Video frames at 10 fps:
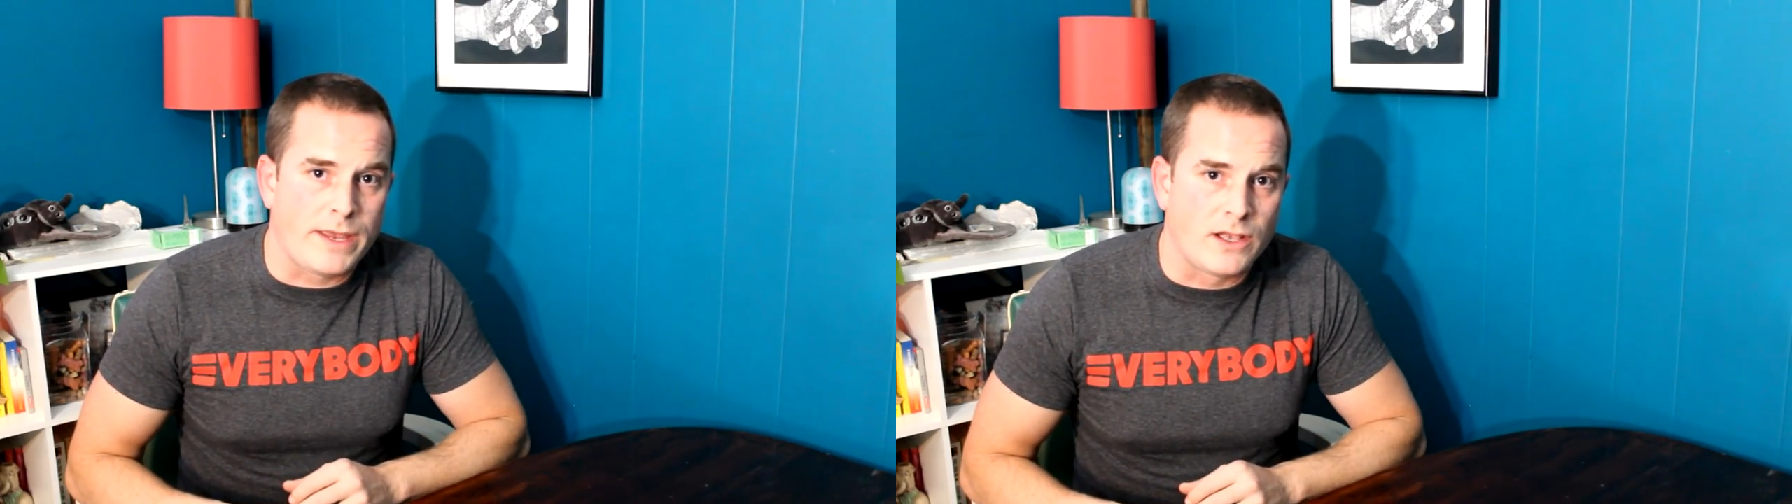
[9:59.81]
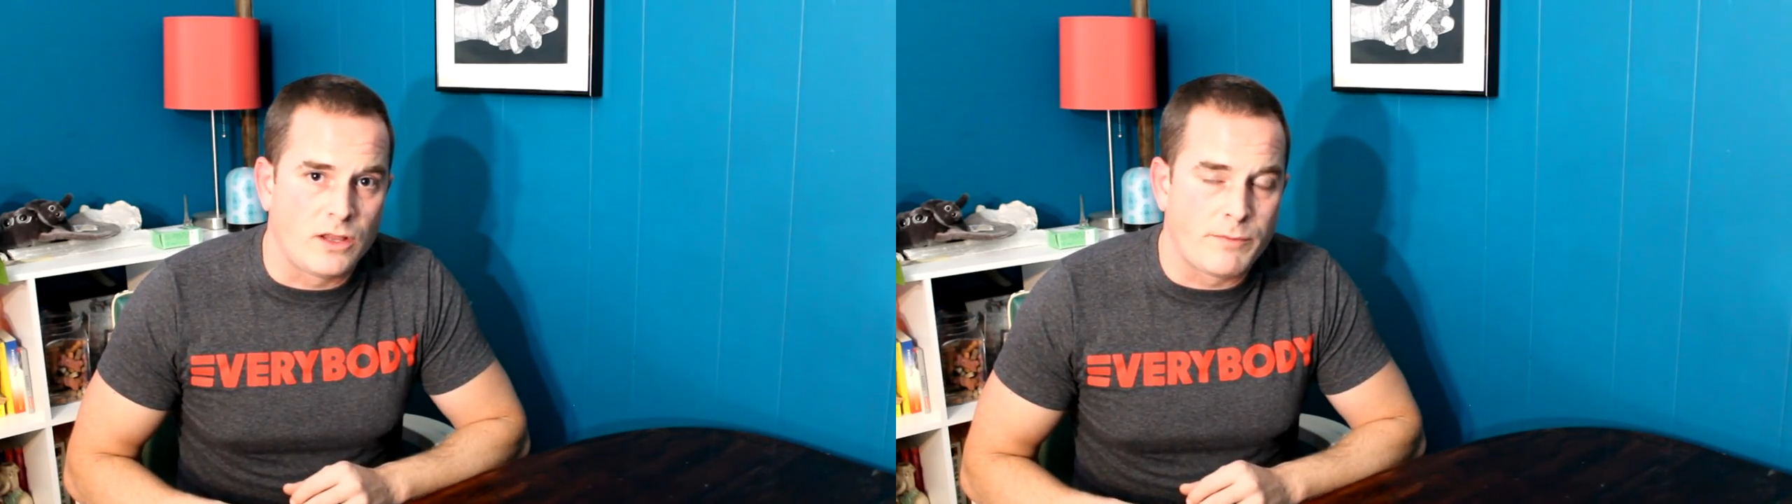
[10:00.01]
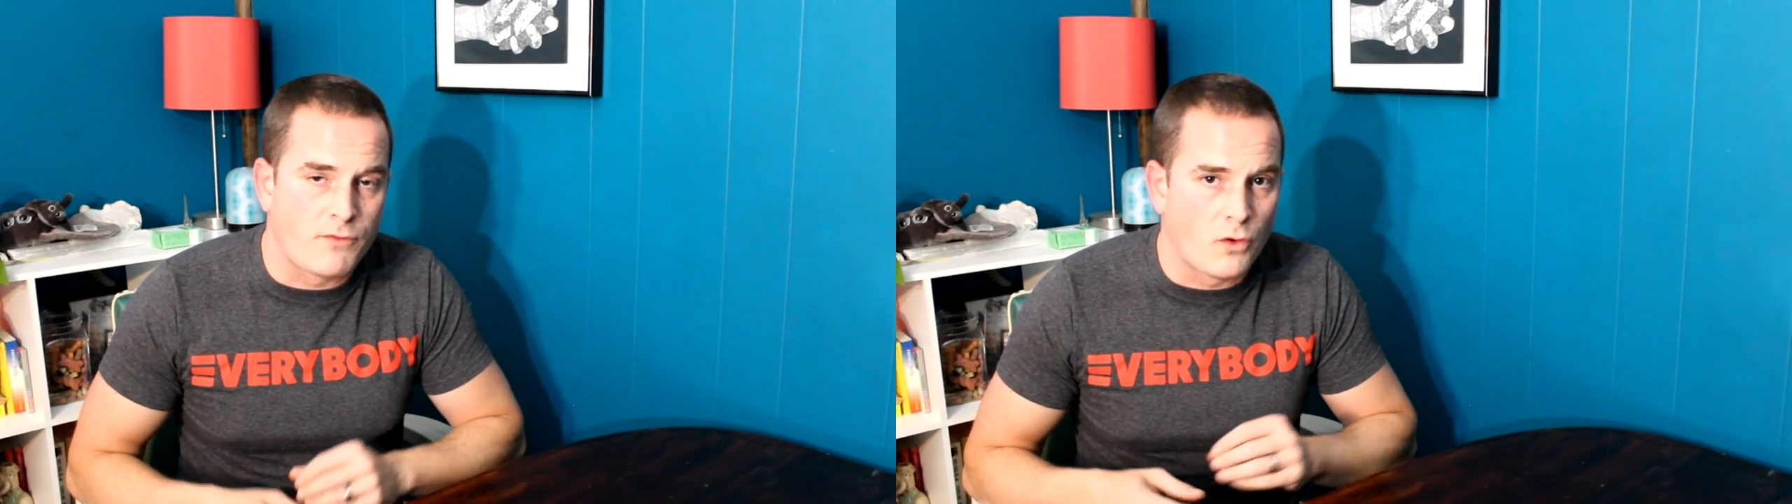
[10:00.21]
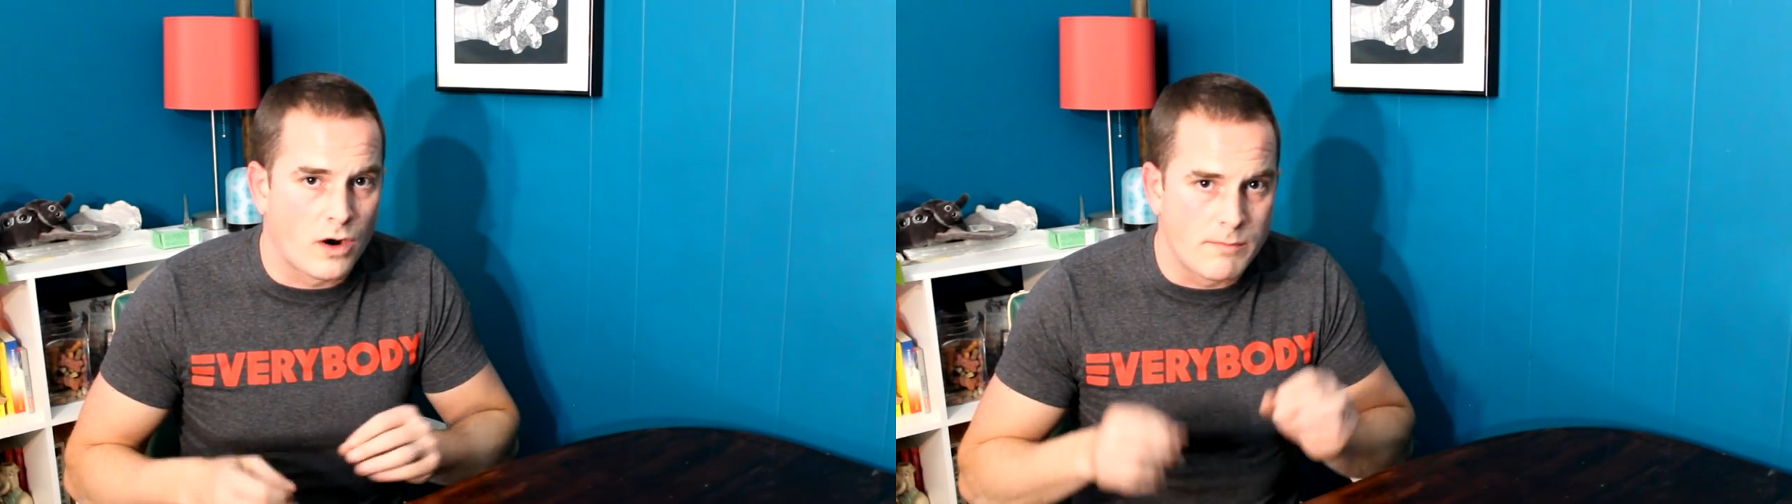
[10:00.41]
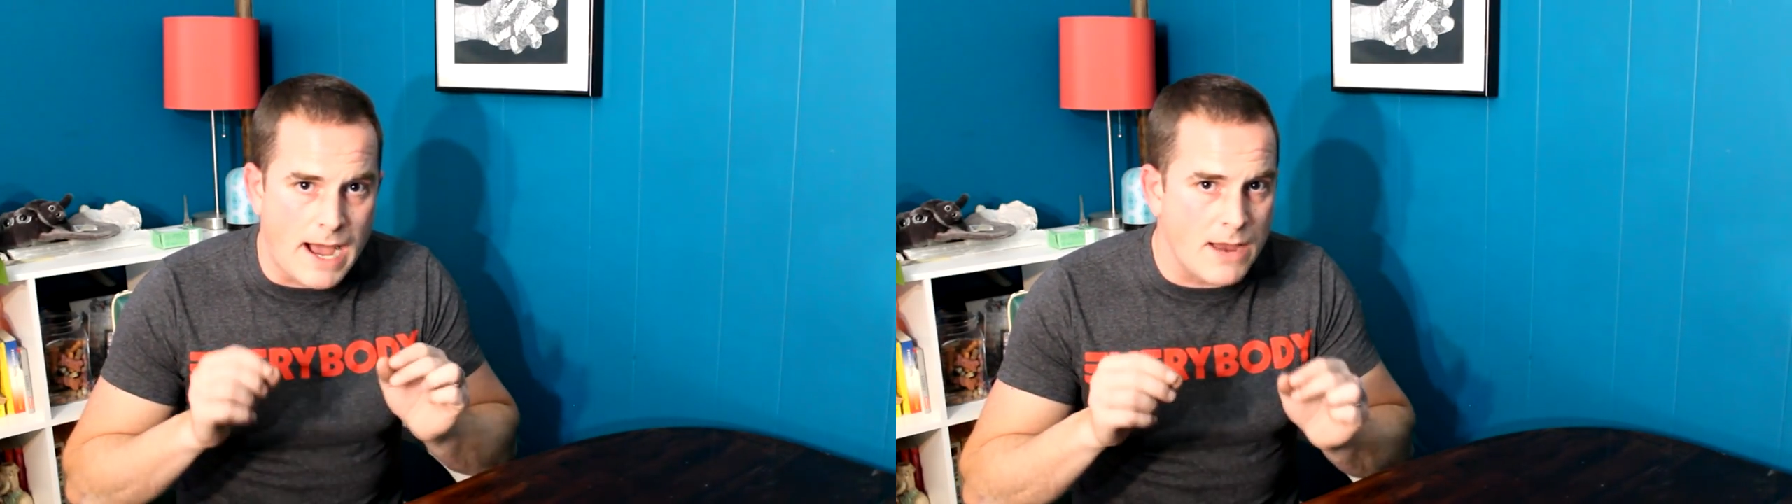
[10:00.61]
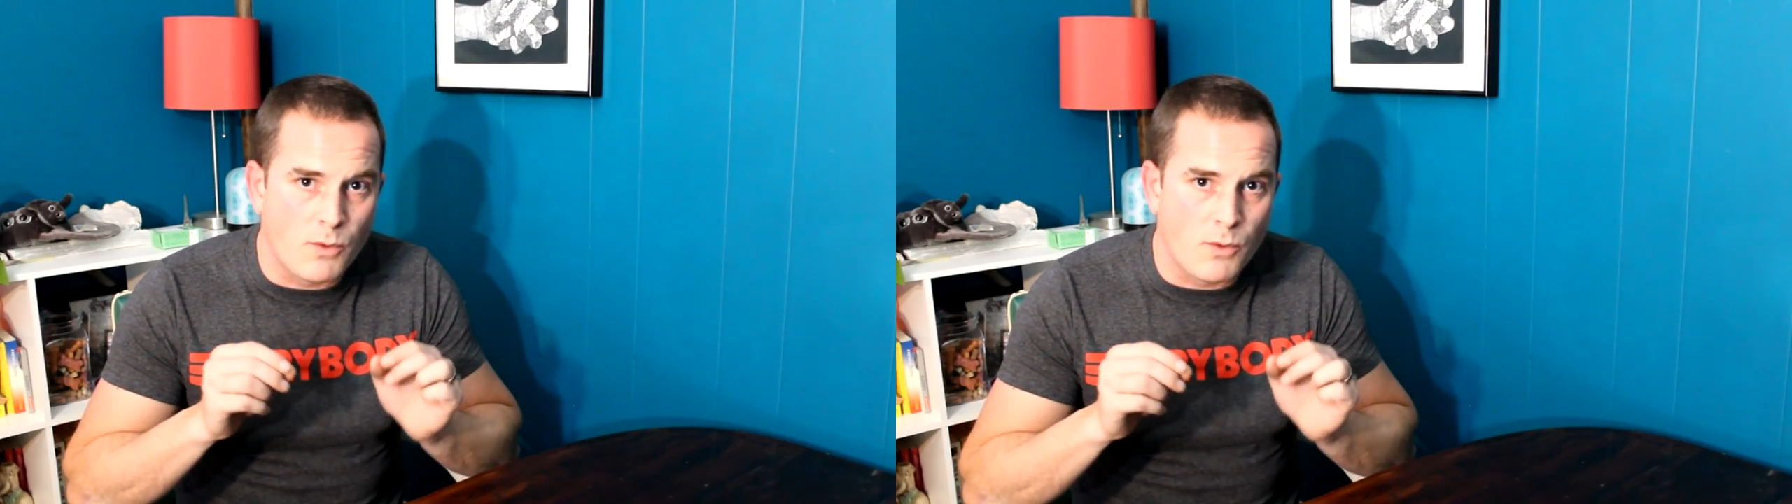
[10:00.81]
wheel before my